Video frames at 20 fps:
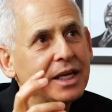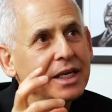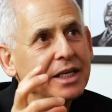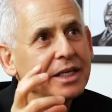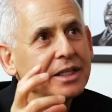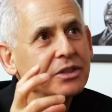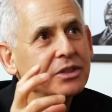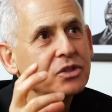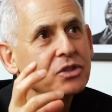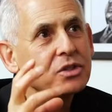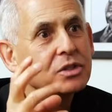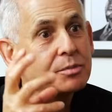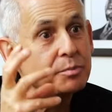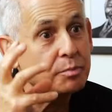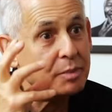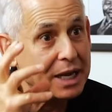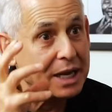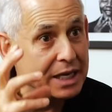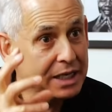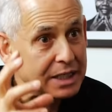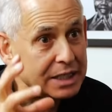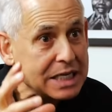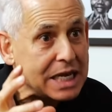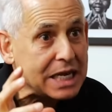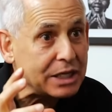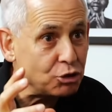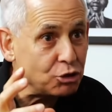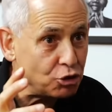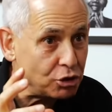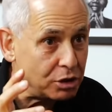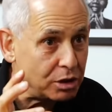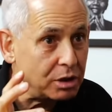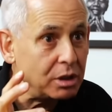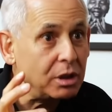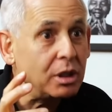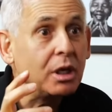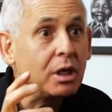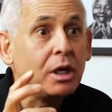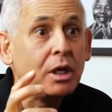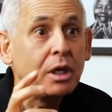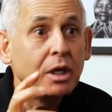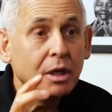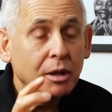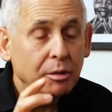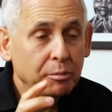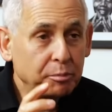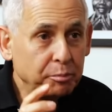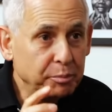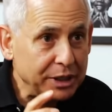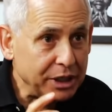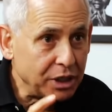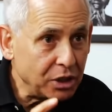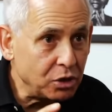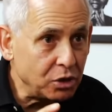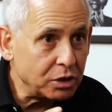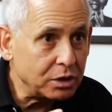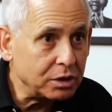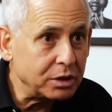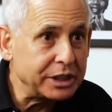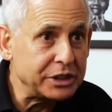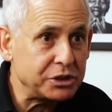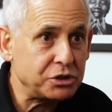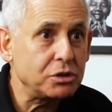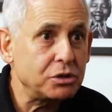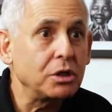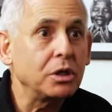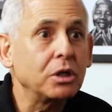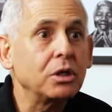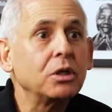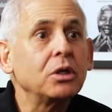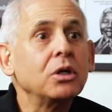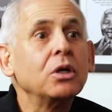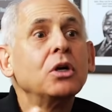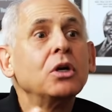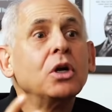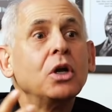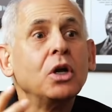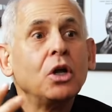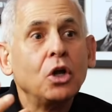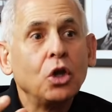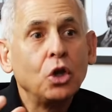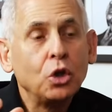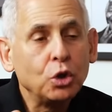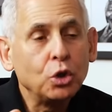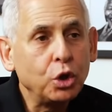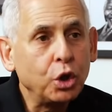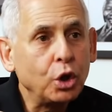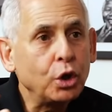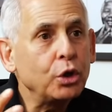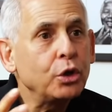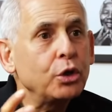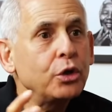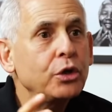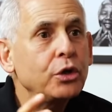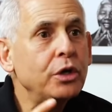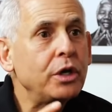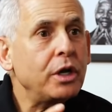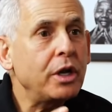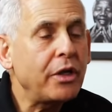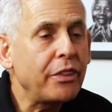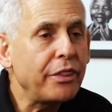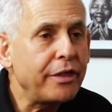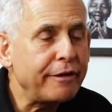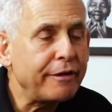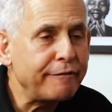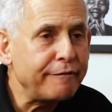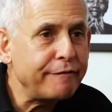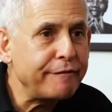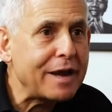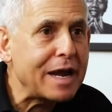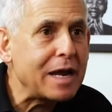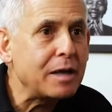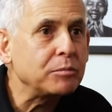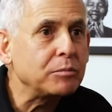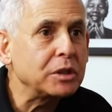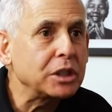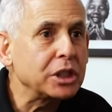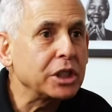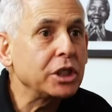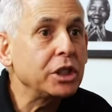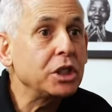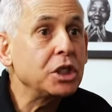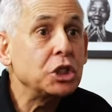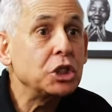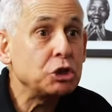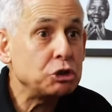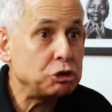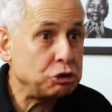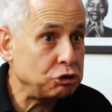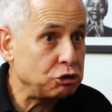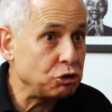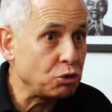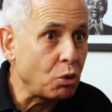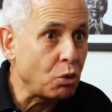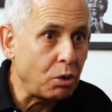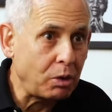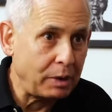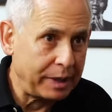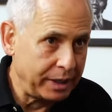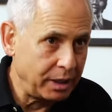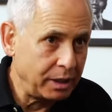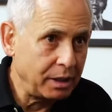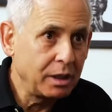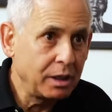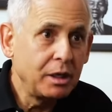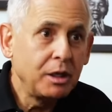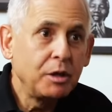it's pay attention, be a good listener, learn their family story